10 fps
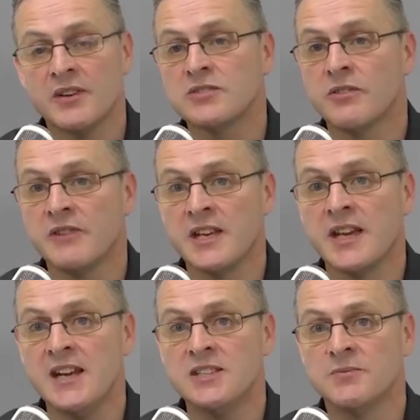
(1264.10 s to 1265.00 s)
I sort of
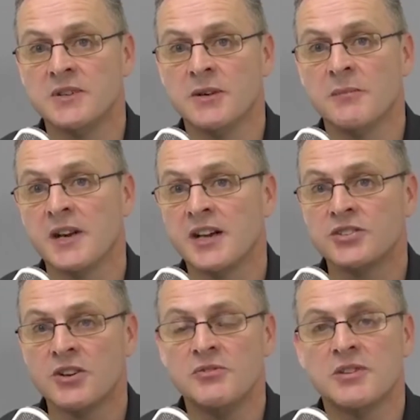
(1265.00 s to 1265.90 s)
engaged with them and I
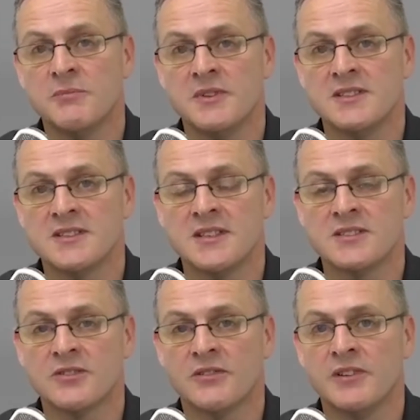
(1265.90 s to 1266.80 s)
showed them this
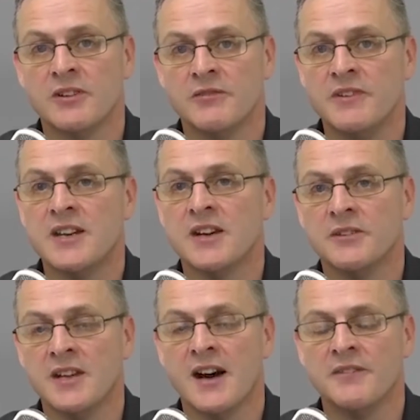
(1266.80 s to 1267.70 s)
sort of little video
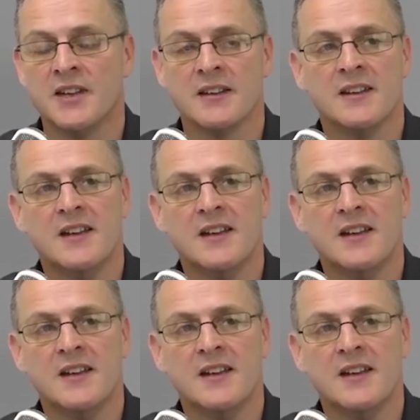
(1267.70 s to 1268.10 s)
that I've done,